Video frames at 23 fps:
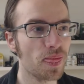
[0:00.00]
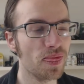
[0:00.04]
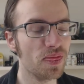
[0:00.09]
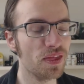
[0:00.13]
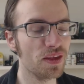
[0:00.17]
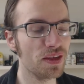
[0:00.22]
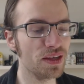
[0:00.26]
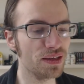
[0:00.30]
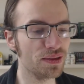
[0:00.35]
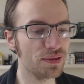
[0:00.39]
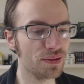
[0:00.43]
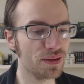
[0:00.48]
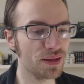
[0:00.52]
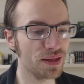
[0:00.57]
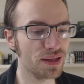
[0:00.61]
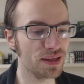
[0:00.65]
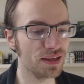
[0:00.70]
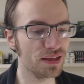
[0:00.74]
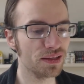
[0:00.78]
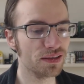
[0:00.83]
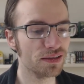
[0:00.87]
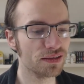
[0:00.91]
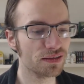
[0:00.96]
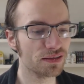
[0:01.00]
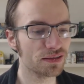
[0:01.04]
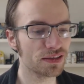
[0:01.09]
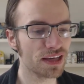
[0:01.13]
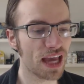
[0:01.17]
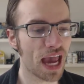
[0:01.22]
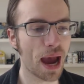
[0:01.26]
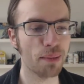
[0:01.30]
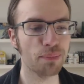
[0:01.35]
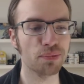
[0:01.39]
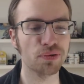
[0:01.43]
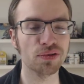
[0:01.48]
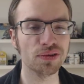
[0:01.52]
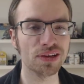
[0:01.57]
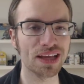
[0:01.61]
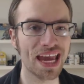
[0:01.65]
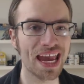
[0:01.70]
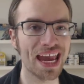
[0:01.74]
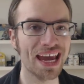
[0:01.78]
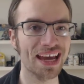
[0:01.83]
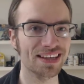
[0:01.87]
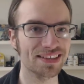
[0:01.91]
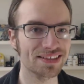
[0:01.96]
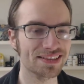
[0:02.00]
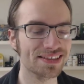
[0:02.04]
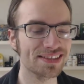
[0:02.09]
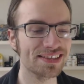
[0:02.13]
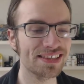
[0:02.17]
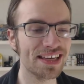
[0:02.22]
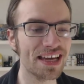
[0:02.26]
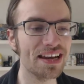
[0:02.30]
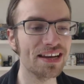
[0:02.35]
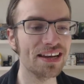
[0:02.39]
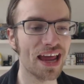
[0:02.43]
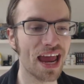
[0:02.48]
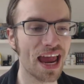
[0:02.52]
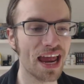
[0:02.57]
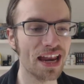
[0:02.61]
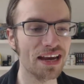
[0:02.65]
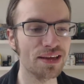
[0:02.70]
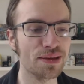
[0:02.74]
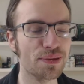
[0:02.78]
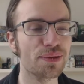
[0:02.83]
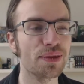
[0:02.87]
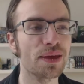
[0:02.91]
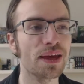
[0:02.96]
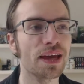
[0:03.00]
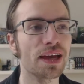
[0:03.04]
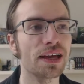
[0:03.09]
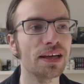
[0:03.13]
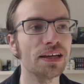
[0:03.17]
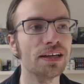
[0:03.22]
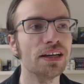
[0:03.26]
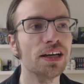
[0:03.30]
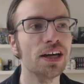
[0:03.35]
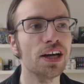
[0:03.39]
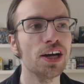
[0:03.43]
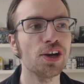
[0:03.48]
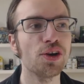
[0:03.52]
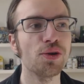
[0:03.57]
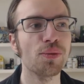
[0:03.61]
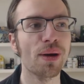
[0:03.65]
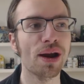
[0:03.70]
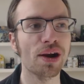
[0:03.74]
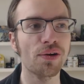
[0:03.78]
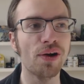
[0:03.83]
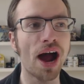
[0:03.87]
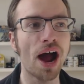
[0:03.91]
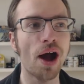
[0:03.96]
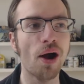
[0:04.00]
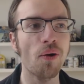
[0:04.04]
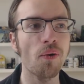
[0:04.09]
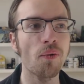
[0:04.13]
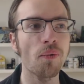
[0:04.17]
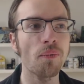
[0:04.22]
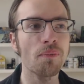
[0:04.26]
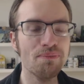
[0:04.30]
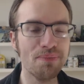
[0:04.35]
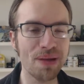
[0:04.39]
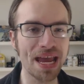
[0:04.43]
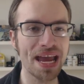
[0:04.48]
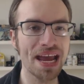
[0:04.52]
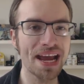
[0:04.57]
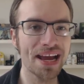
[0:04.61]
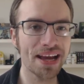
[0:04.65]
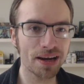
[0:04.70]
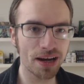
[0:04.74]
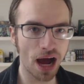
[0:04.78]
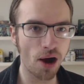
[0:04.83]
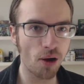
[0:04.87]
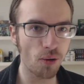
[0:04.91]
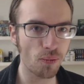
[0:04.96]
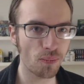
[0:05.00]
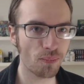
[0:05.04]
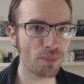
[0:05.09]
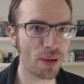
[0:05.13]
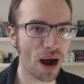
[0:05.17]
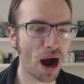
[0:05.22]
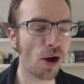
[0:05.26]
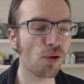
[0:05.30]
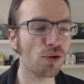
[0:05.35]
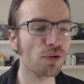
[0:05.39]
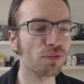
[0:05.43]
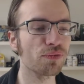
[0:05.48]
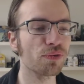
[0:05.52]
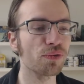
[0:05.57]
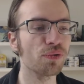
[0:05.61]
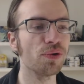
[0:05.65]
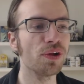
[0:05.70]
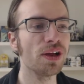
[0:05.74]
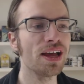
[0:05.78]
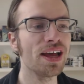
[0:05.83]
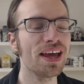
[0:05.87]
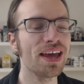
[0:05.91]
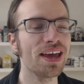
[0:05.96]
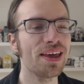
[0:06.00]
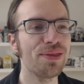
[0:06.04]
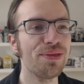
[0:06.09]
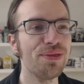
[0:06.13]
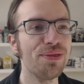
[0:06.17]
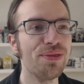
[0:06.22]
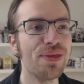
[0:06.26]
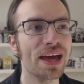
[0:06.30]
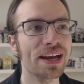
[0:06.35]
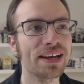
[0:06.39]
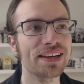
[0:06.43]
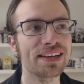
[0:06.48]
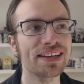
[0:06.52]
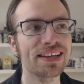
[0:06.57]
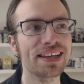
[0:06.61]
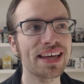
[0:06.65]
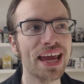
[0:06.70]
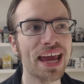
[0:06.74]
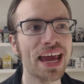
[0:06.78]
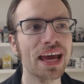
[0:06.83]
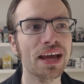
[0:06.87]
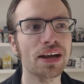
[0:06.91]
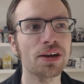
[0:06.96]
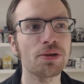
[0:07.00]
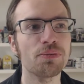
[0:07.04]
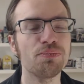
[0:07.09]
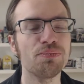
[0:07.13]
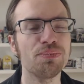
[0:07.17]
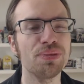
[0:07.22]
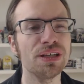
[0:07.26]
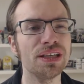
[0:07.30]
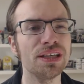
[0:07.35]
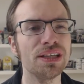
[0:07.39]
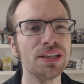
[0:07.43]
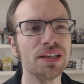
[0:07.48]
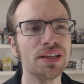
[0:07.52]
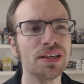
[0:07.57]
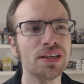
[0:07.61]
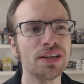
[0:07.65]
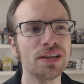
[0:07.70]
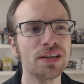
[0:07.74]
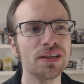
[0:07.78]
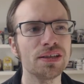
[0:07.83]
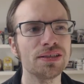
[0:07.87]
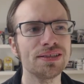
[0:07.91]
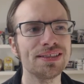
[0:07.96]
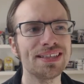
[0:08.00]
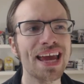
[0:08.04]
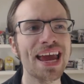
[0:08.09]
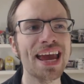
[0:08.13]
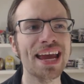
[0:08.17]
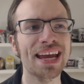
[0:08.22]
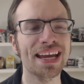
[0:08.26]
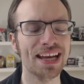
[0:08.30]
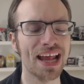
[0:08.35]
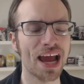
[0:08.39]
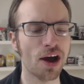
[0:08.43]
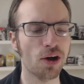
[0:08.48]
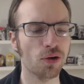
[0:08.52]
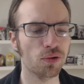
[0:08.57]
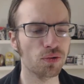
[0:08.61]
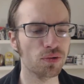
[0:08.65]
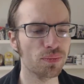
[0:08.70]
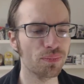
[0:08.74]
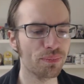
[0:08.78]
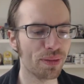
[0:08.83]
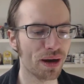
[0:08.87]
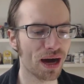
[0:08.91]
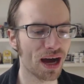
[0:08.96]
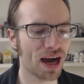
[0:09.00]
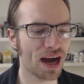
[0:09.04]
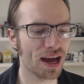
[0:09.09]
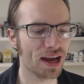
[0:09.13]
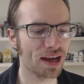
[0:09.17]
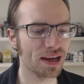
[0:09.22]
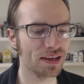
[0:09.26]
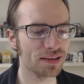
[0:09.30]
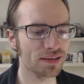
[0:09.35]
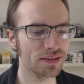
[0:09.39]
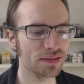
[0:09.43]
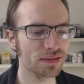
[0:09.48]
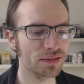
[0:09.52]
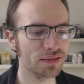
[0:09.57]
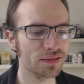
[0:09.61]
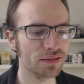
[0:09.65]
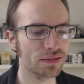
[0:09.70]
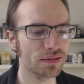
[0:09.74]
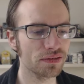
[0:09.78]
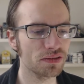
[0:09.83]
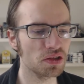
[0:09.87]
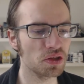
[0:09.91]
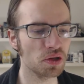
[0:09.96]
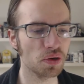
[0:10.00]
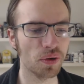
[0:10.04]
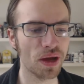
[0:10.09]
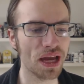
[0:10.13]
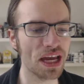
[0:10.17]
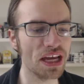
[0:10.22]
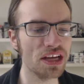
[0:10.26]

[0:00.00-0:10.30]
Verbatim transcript: the the capital can't send anything, no matter how big and how powerful, that can't be taken out by, you know,